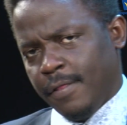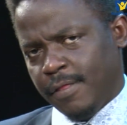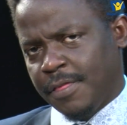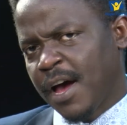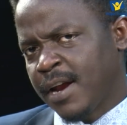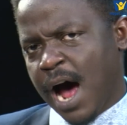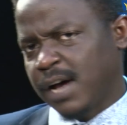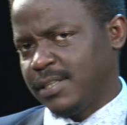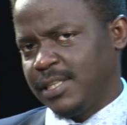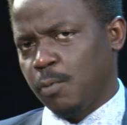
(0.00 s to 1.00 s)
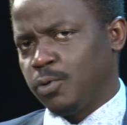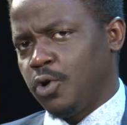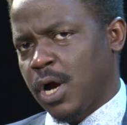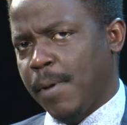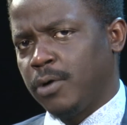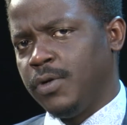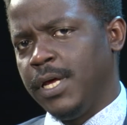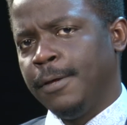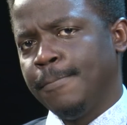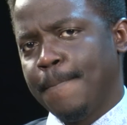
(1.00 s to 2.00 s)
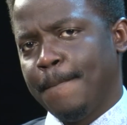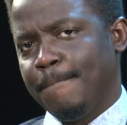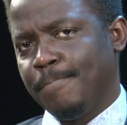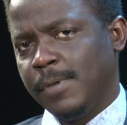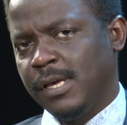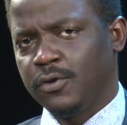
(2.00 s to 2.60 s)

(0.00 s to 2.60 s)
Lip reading: The third asset I want to talk about today is